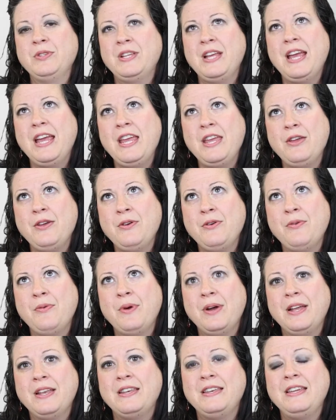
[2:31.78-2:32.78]
say
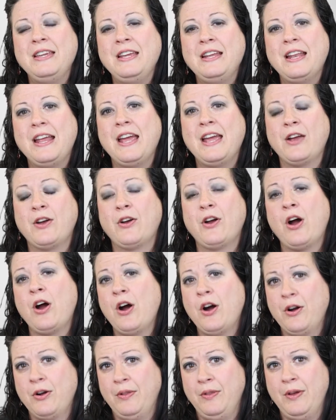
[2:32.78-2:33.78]
you need a
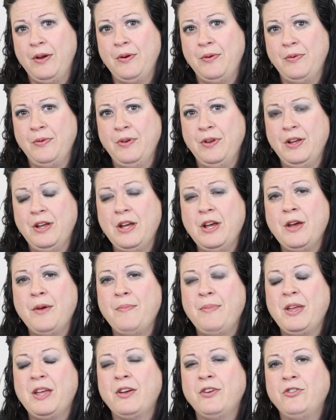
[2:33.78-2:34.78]
car loan
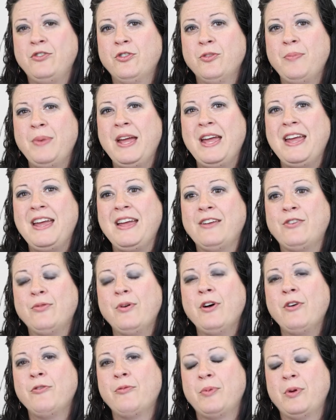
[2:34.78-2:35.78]
because you're paying
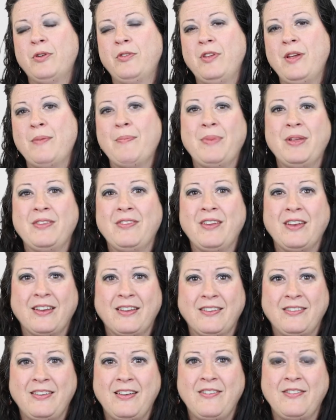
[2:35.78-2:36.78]
12%, but
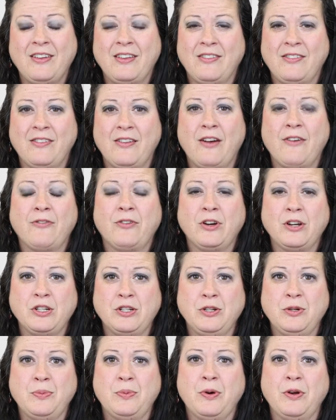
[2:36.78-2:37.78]
Seneca Savings is offering
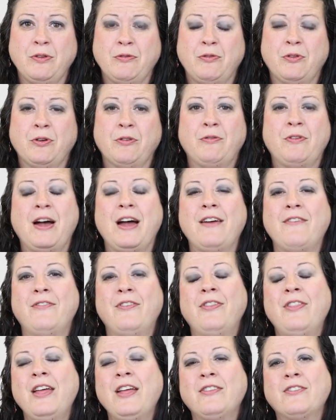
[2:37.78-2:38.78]
2.45.
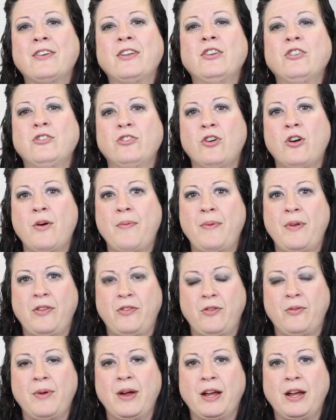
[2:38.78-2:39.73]
That's going to show up as a